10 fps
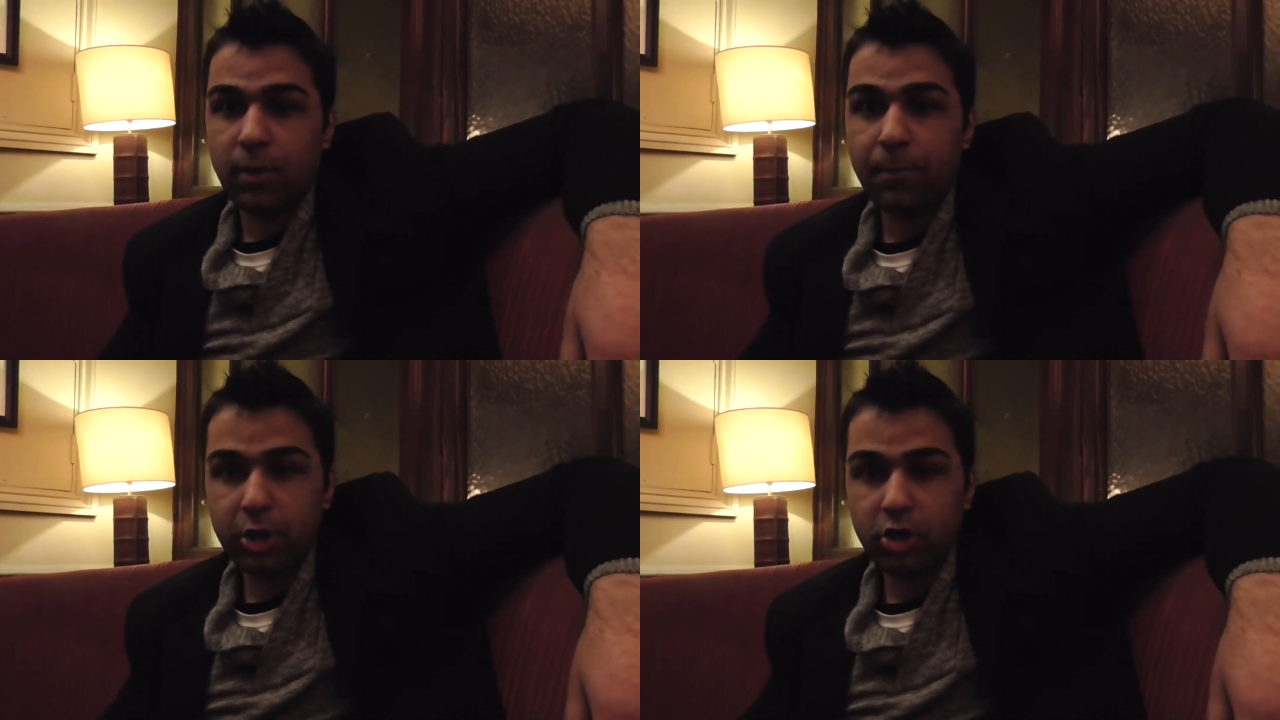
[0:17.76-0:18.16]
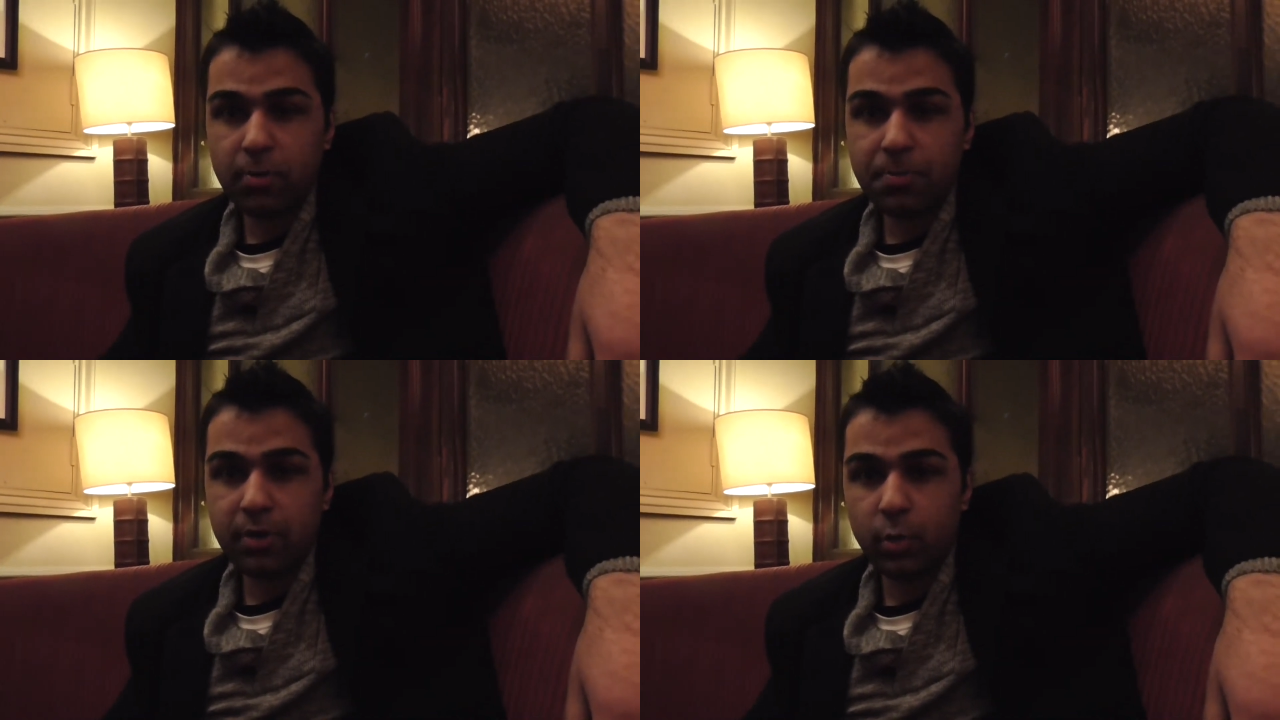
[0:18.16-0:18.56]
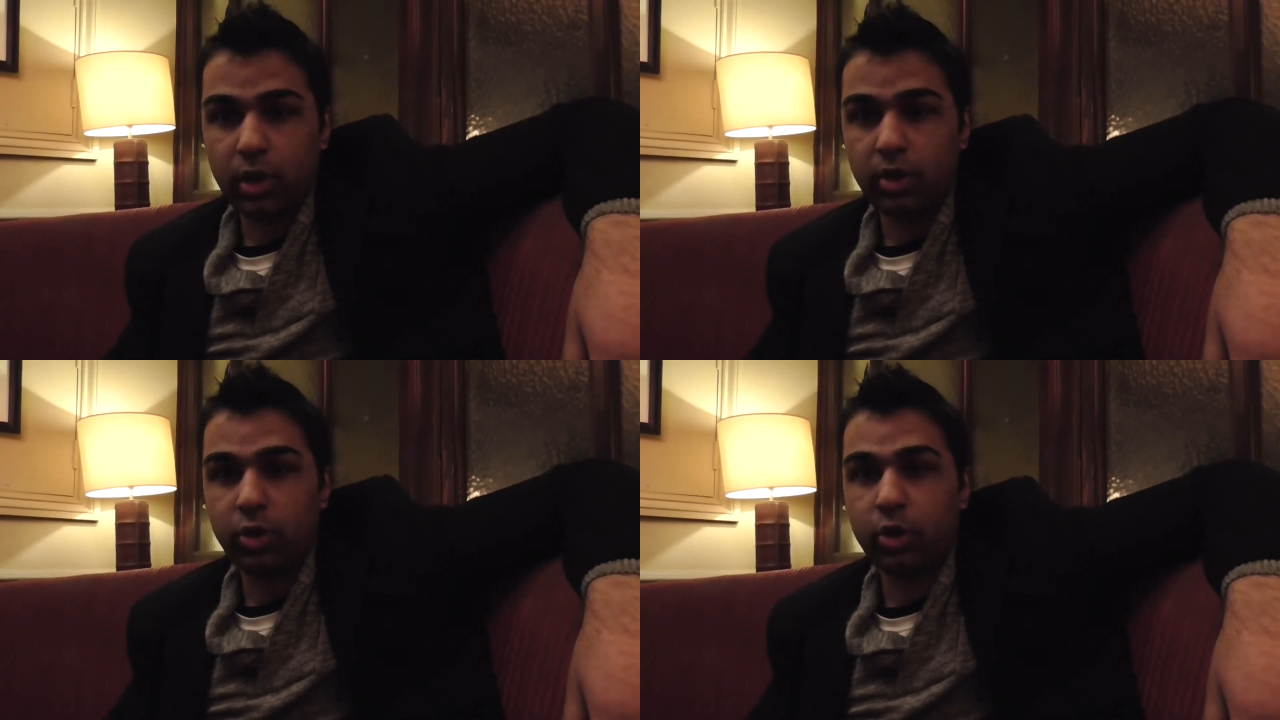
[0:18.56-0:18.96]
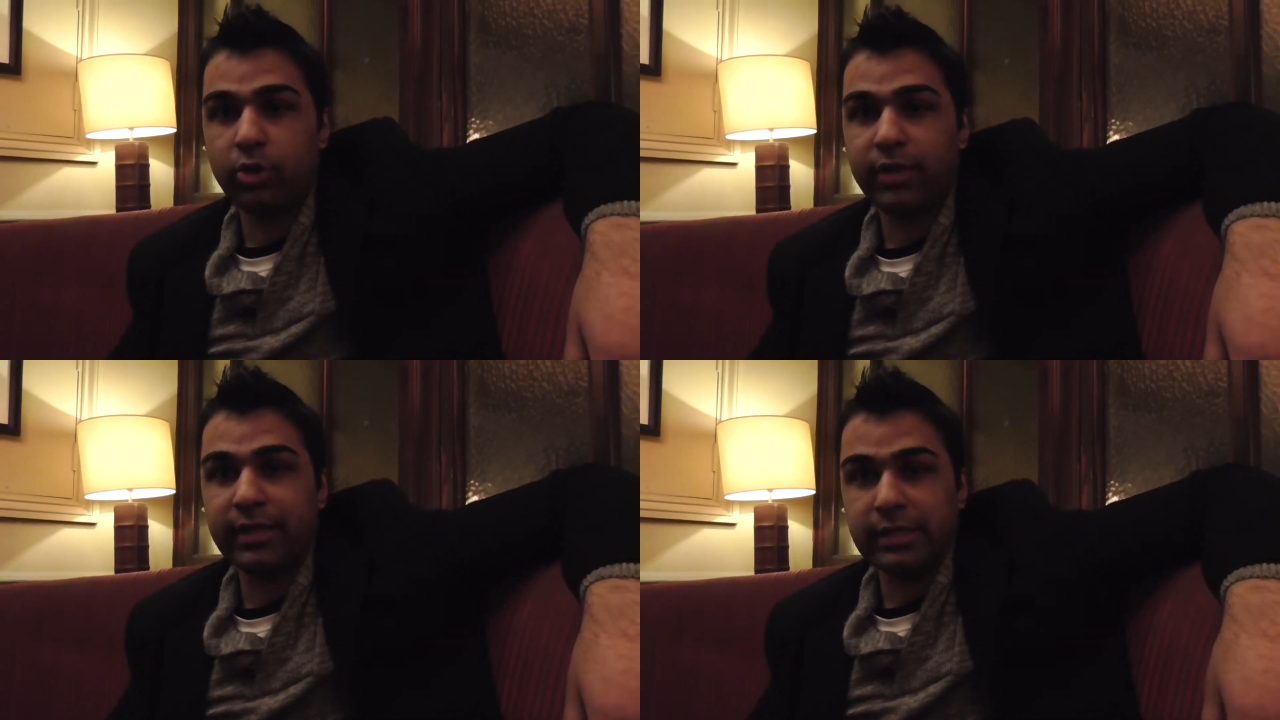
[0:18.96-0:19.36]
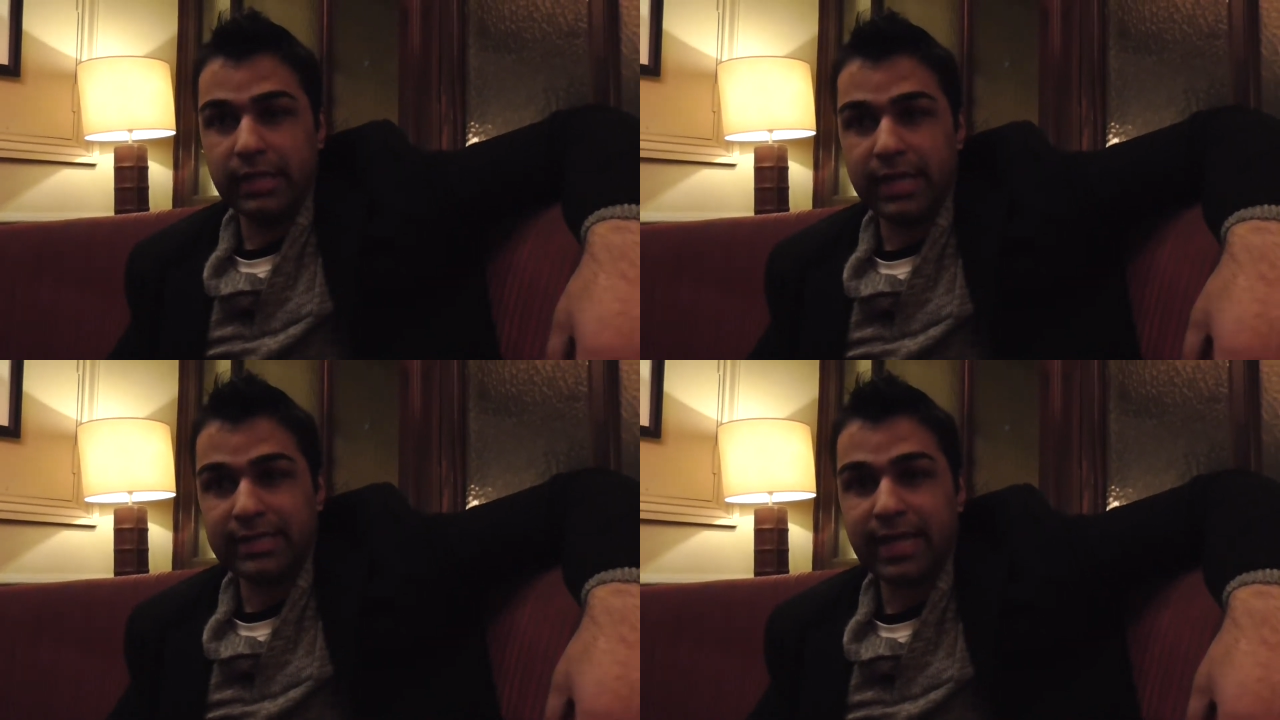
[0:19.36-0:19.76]
pickup will know that
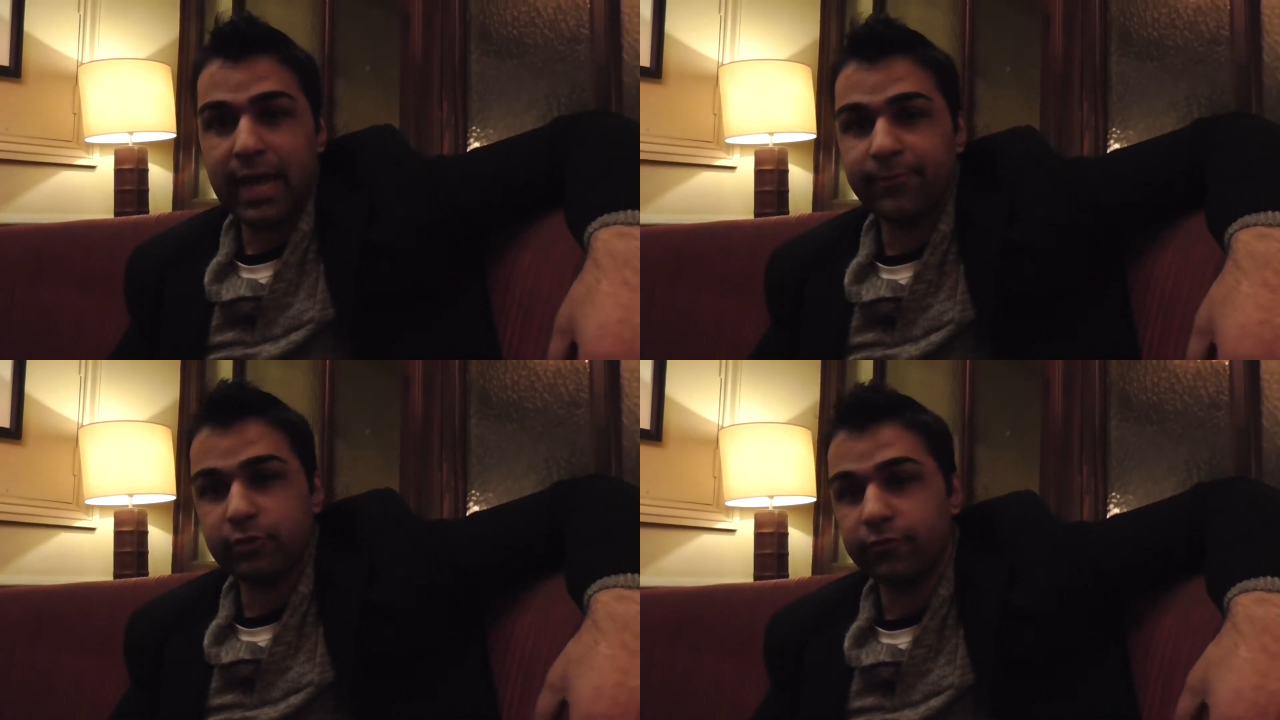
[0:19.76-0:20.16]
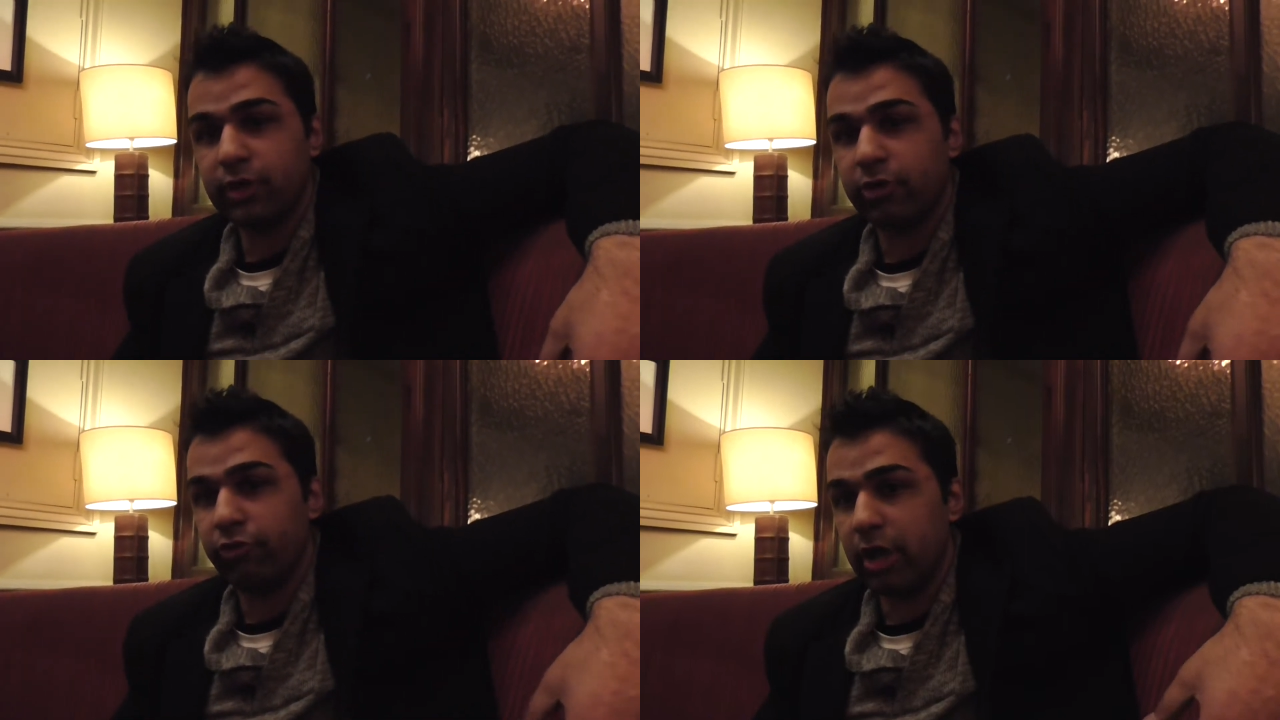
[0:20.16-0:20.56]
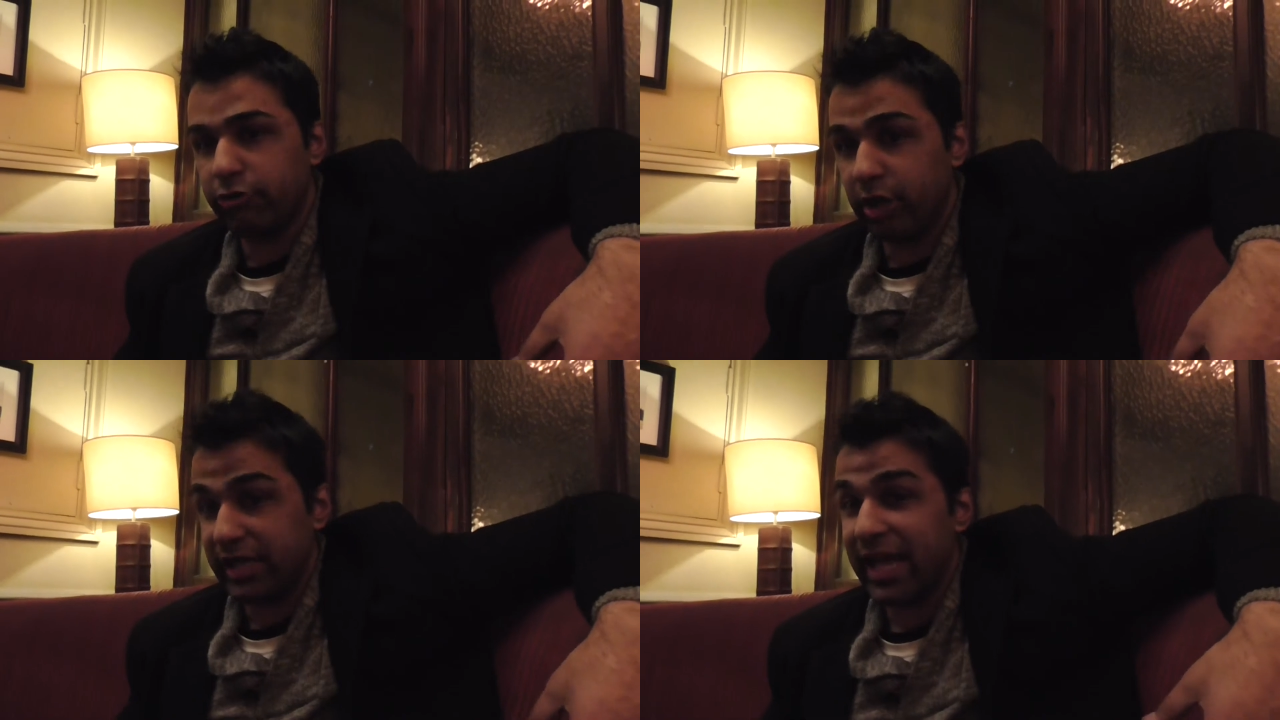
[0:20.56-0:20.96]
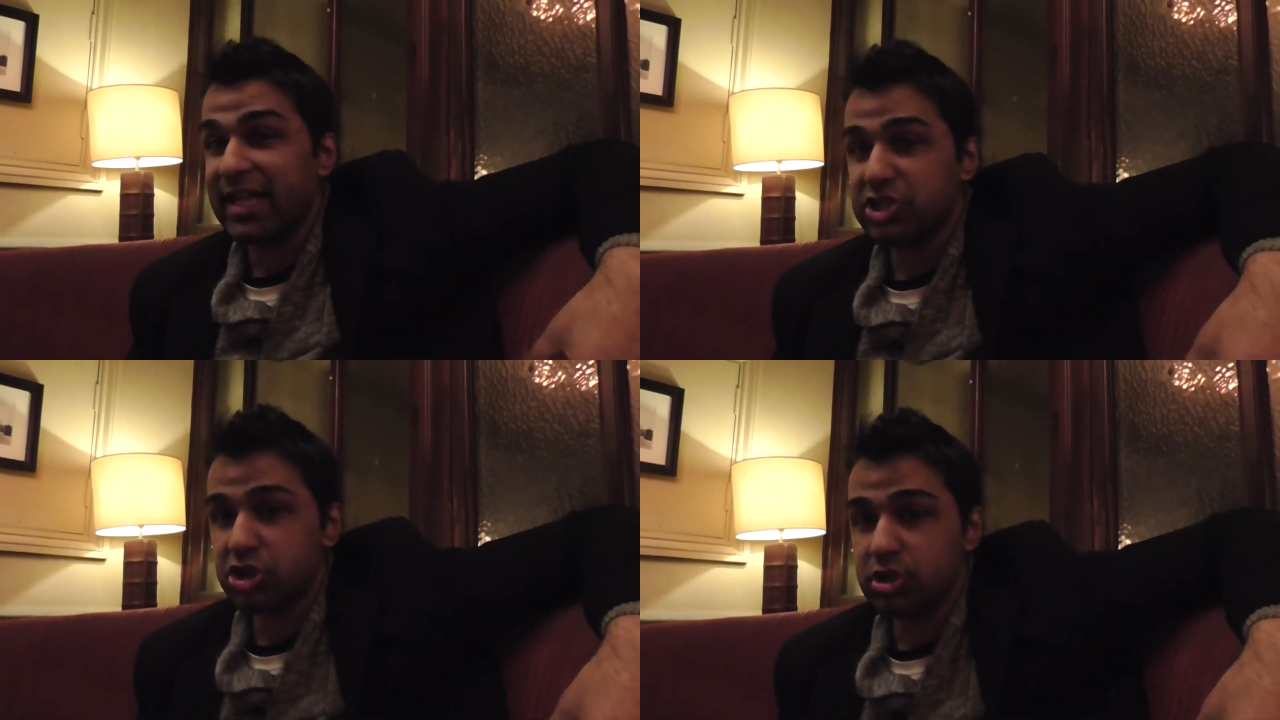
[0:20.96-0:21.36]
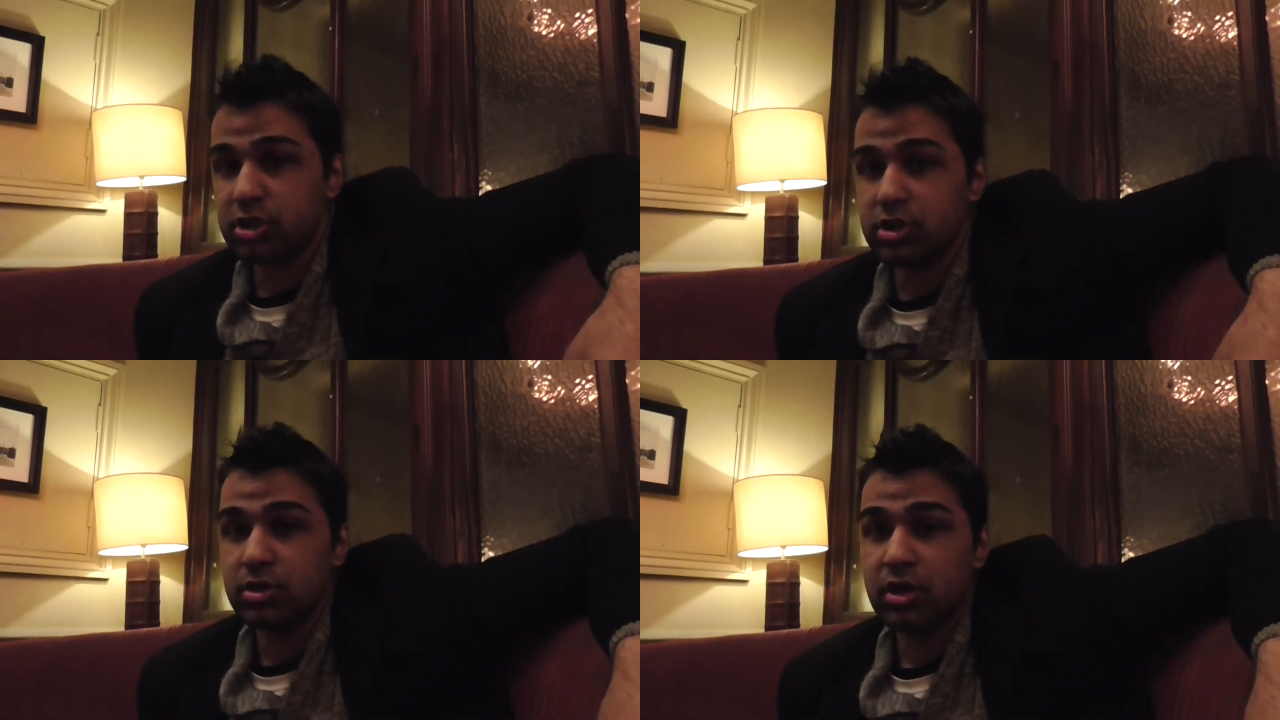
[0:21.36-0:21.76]
at times you feel really, really
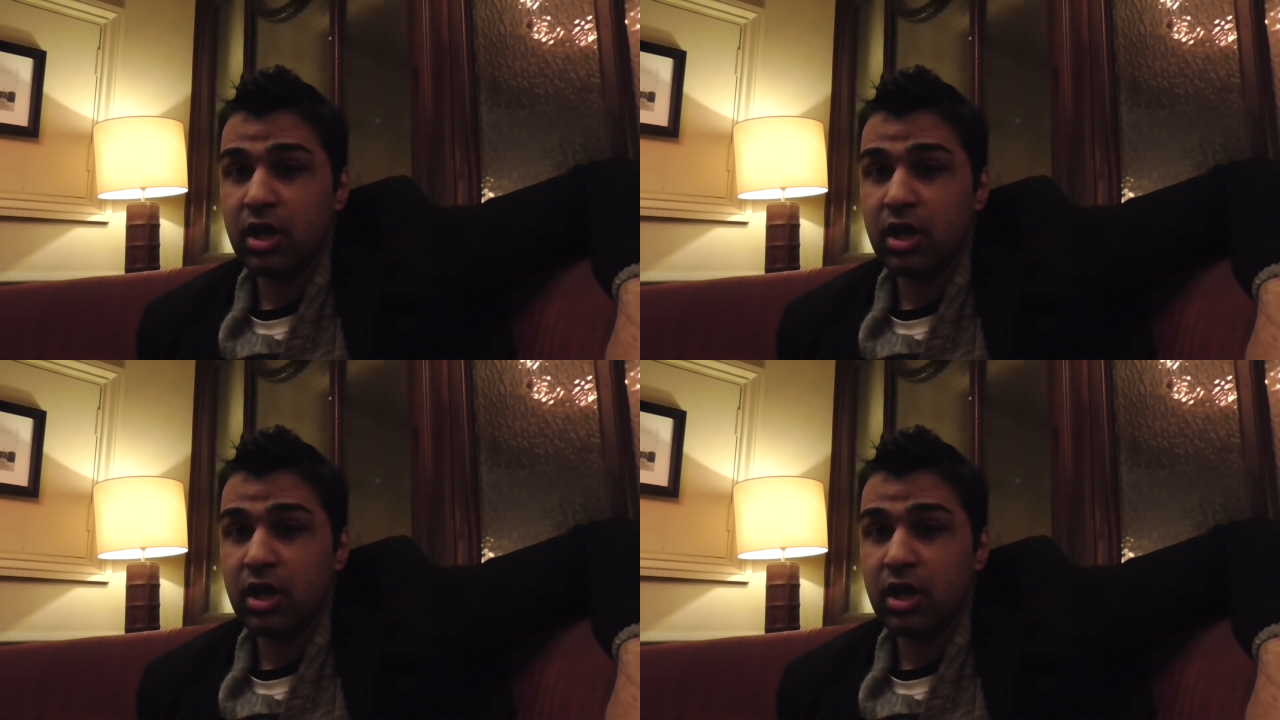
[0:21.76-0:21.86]
anxious.